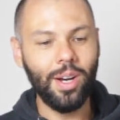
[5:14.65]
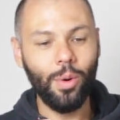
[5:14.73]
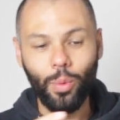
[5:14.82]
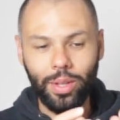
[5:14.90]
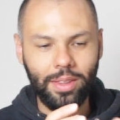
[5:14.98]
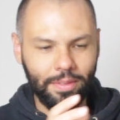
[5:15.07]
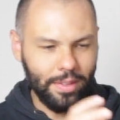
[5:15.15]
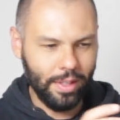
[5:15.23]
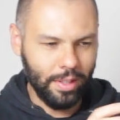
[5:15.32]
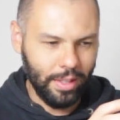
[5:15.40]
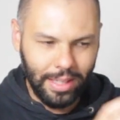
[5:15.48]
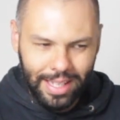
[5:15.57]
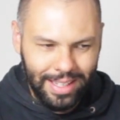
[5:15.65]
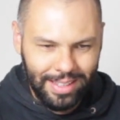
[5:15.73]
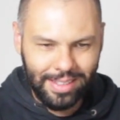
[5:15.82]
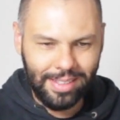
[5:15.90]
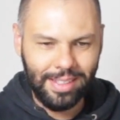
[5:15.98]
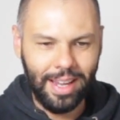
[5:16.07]
with
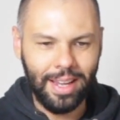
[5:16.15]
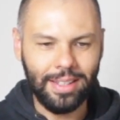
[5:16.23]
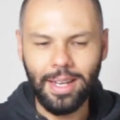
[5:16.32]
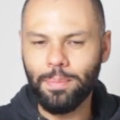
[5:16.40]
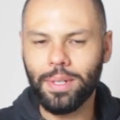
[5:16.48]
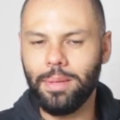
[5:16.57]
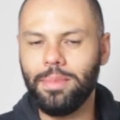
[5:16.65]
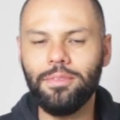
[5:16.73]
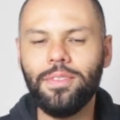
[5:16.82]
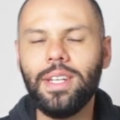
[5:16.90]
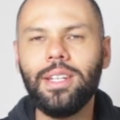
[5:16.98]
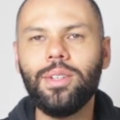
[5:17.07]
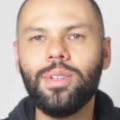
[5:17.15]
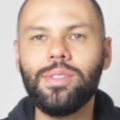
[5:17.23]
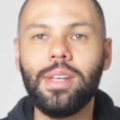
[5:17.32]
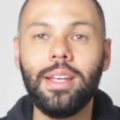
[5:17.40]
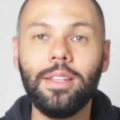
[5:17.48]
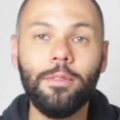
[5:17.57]
links and upcoming
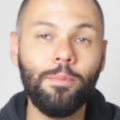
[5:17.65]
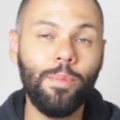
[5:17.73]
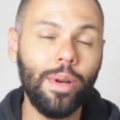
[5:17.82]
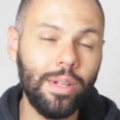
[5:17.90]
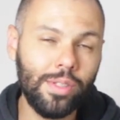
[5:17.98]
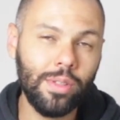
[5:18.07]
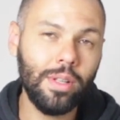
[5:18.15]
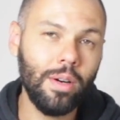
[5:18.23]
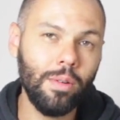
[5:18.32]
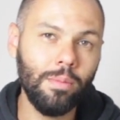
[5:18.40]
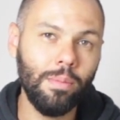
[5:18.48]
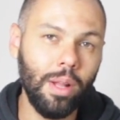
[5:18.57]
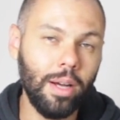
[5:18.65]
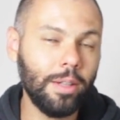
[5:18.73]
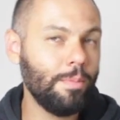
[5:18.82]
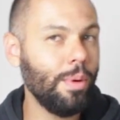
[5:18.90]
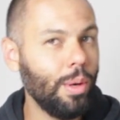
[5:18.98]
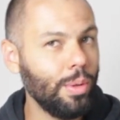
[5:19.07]
videos and personal
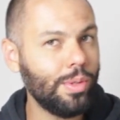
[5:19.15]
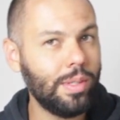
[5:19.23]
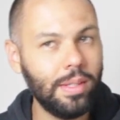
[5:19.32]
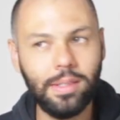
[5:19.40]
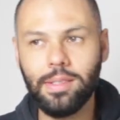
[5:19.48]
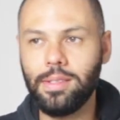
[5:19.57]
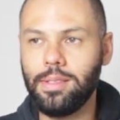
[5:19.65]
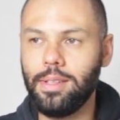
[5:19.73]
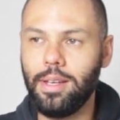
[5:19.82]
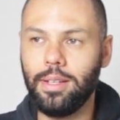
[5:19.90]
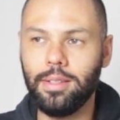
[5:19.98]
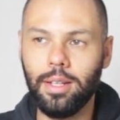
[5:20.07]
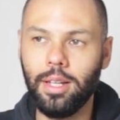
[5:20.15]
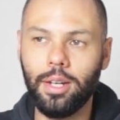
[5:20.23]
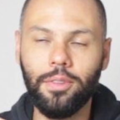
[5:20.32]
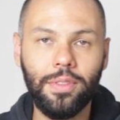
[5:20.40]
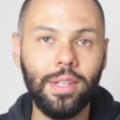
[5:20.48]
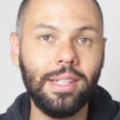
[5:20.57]
blog posts and a lot
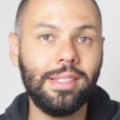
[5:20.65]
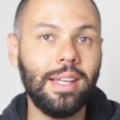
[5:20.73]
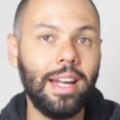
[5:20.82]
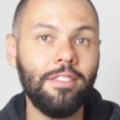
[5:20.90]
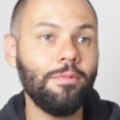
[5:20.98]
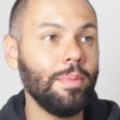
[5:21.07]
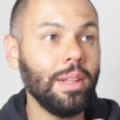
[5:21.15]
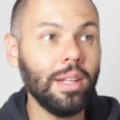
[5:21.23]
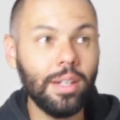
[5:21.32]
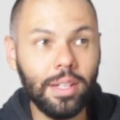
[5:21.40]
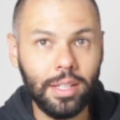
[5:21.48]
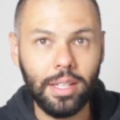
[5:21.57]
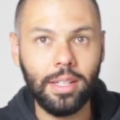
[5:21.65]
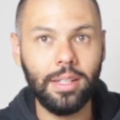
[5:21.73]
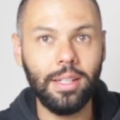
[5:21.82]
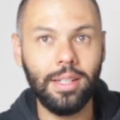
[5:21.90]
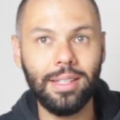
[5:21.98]
of things that I'm learning